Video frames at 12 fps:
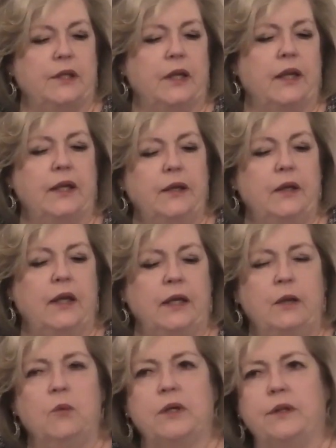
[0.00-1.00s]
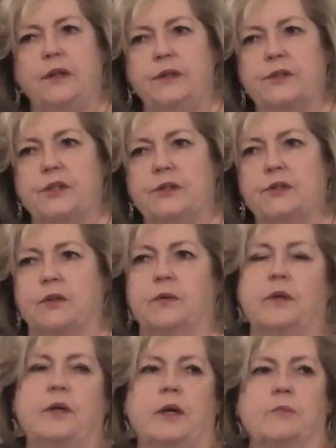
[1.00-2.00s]
any one of these things
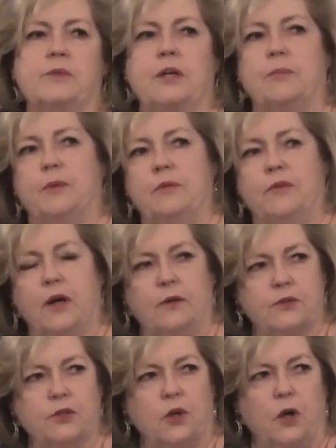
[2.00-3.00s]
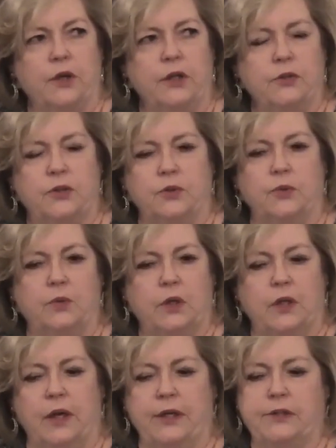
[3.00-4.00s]
that comes up involves talking to
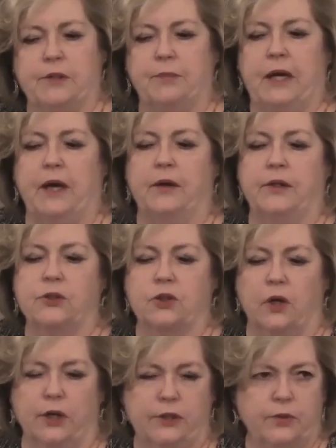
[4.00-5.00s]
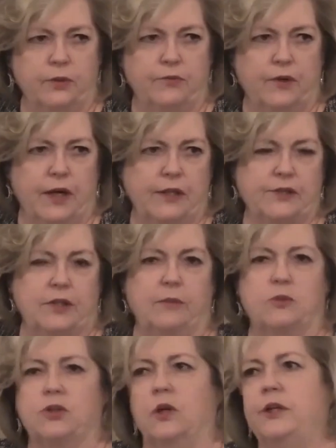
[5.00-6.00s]
clients about it, trying to advise
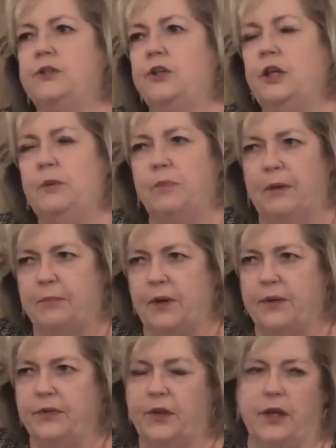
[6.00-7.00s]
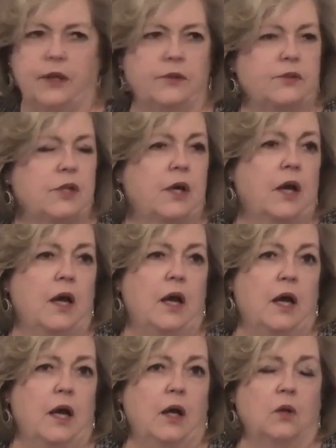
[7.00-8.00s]
them, trying to keep up on things,
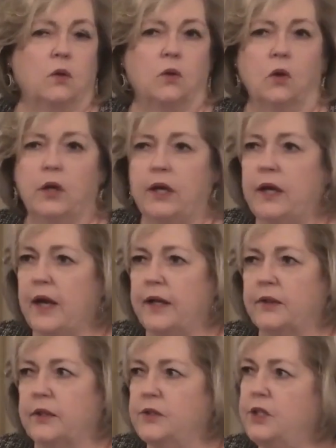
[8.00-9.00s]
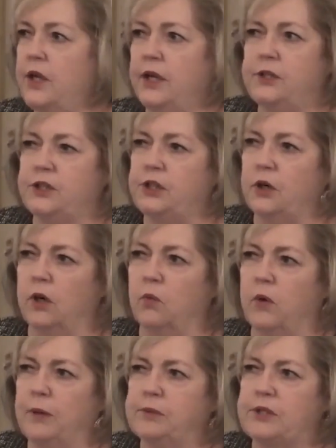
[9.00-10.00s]
looking at the DHCR
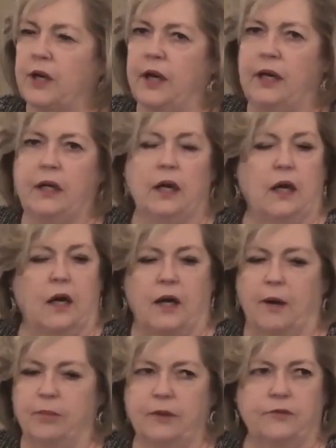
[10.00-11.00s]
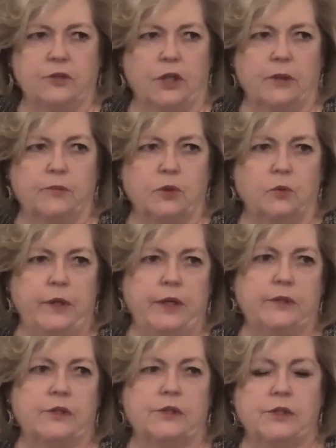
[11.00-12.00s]
website a couple of times a
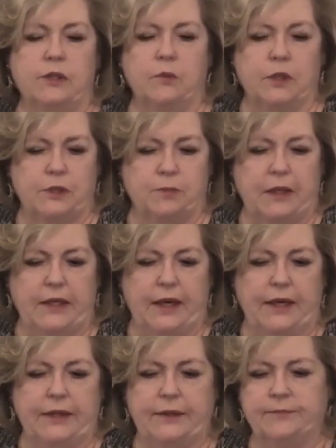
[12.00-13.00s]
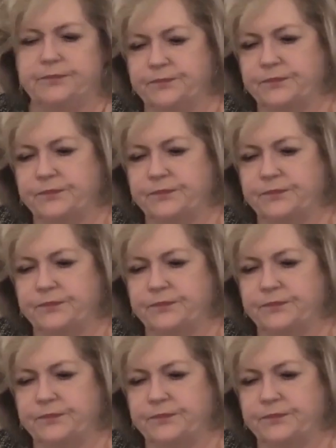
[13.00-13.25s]
week to see what's been added.